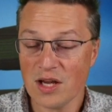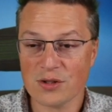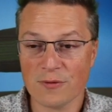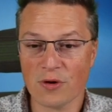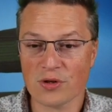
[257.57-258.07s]

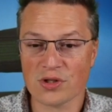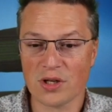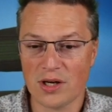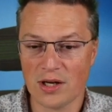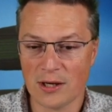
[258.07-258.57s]
Yes, of
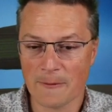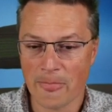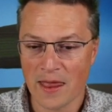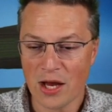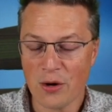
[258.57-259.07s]
course.
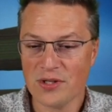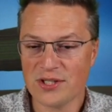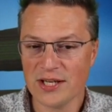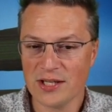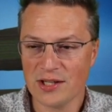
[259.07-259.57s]
I
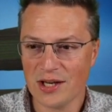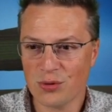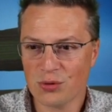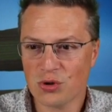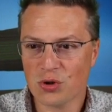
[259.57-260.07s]
will say
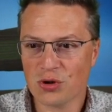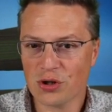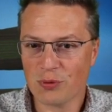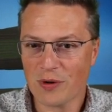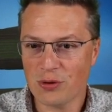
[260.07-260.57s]
that you
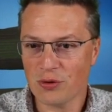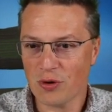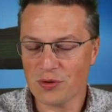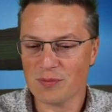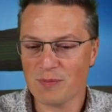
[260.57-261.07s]
should not write
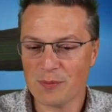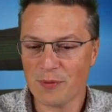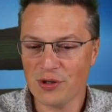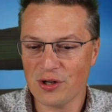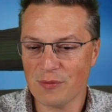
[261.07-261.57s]
your own
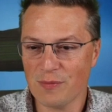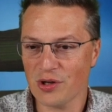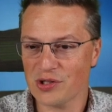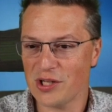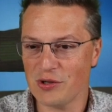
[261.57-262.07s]
smart pointer
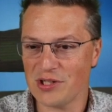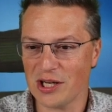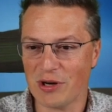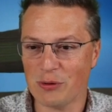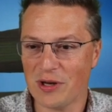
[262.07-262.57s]
because there
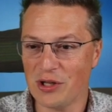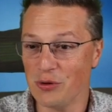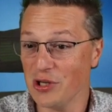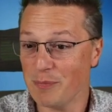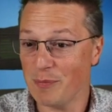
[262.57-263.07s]
is a great
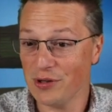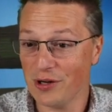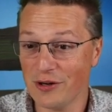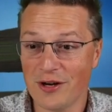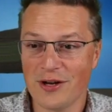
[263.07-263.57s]
one, unique
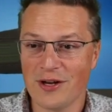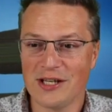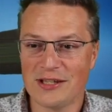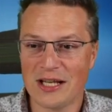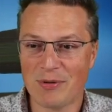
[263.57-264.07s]
pointer
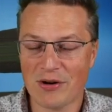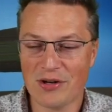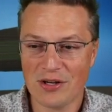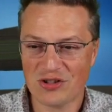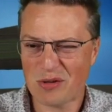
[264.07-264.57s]
in the
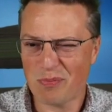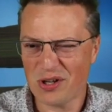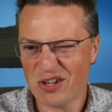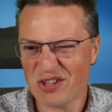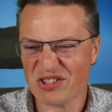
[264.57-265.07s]
library. Short
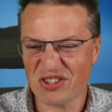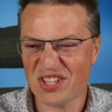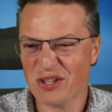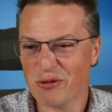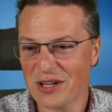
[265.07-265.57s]
pointer is
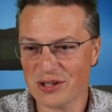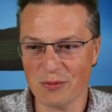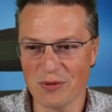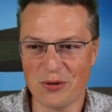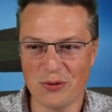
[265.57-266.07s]
not that great,
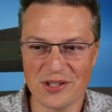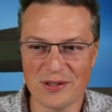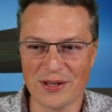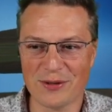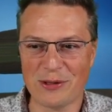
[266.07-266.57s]
so don't use
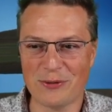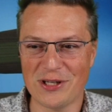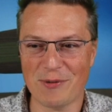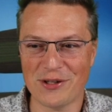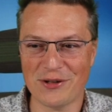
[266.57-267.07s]
it, but
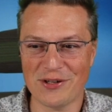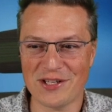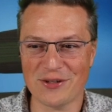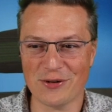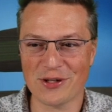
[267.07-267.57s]
unique pointer
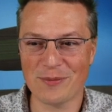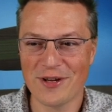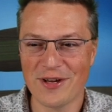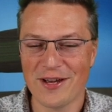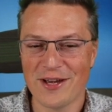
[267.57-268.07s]
is
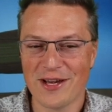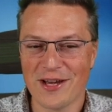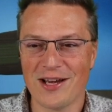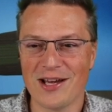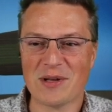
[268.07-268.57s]
awesome.
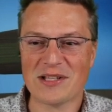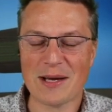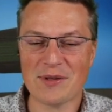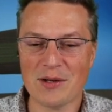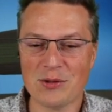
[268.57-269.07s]
But
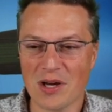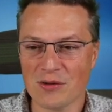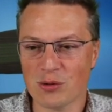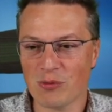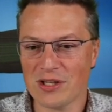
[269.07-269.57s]
sometimes you
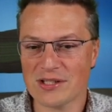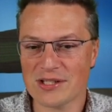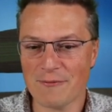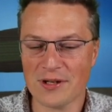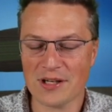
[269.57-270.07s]
have to write
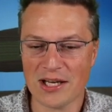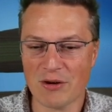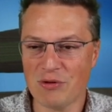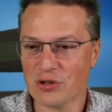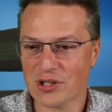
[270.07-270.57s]
something
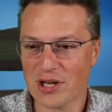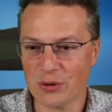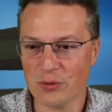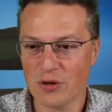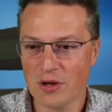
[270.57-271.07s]
like a resource
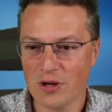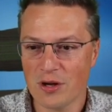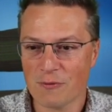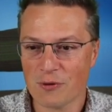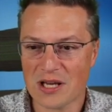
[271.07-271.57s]
handle
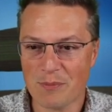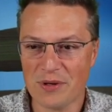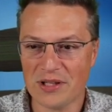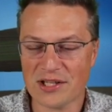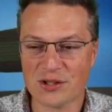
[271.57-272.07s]
for
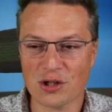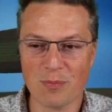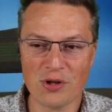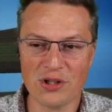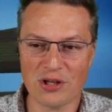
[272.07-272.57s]
something that is
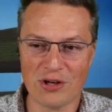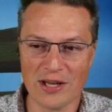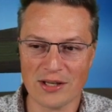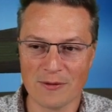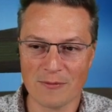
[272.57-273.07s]
not
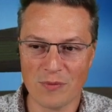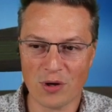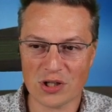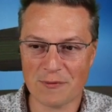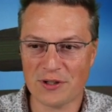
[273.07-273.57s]
pointer-like.
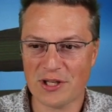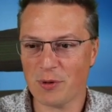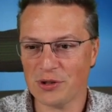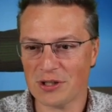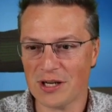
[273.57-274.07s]
Because if it
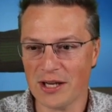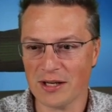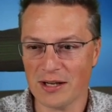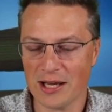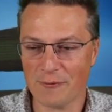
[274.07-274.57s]
is
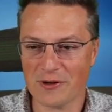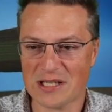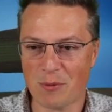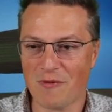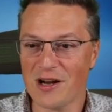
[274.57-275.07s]
pointer-like
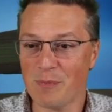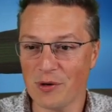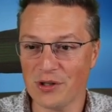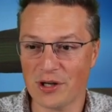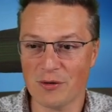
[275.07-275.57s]
for example, file
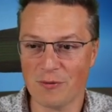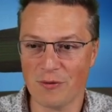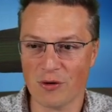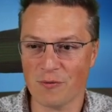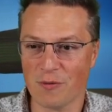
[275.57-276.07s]
pointer
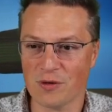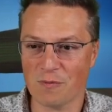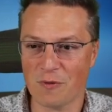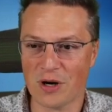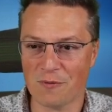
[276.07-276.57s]
for
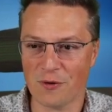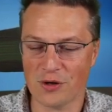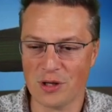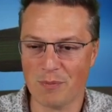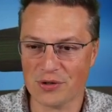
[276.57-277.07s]

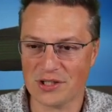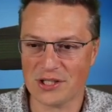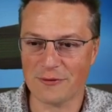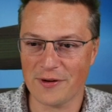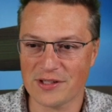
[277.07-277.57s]
the
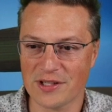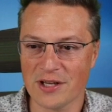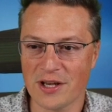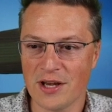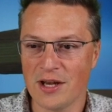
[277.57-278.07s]
POSIX
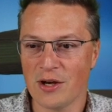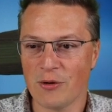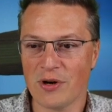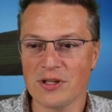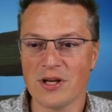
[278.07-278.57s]
interfaces,
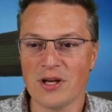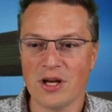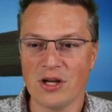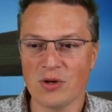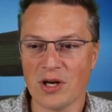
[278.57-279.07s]
right?
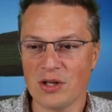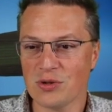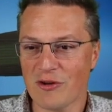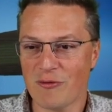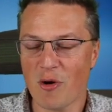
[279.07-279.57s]
You
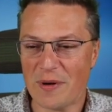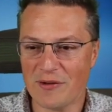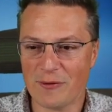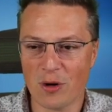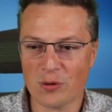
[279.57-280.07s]
can use
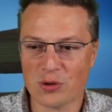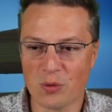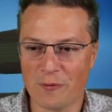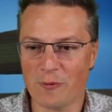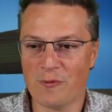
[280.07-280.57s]
fopen,
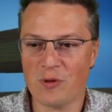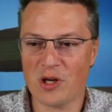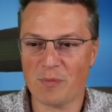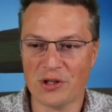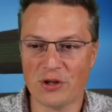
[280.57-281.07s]
fclose with
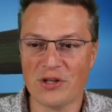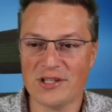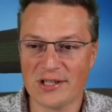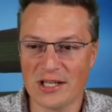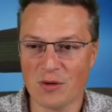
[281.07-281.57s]
unique pointer
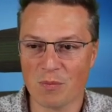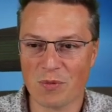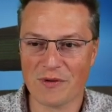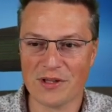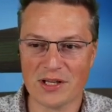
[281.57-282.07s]
easily,
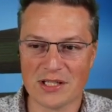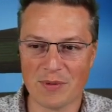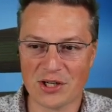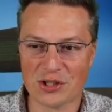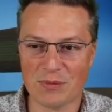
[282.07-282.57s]
providing
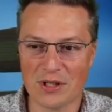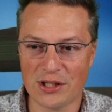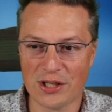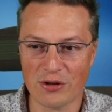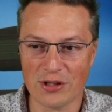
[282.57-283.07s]
some custom
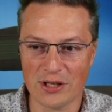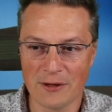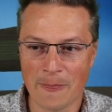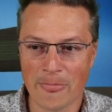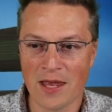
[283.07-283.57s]
deleter
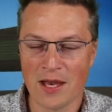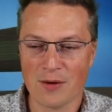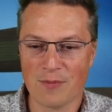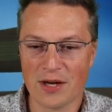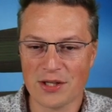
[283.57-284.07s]
only.
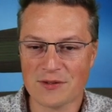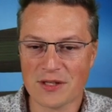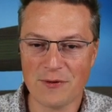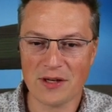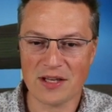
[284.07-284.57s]
But
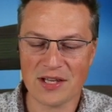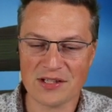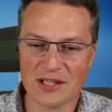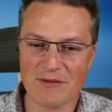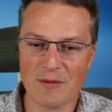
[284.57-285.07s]
if something
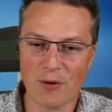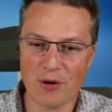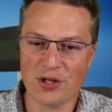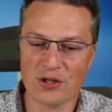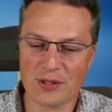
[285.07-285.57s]
doesn't have a
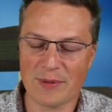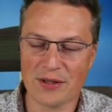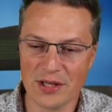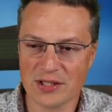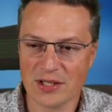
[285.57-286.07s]
pointer
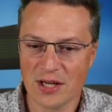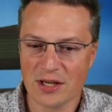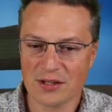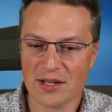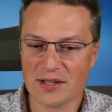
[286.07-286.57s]
semantics,
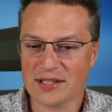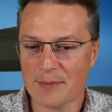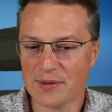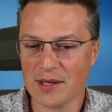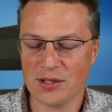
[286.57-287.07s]
then
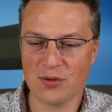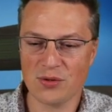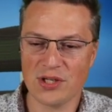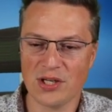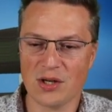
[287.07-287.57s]
sometimes
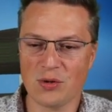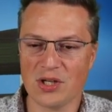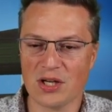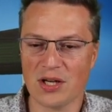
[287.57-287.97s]
using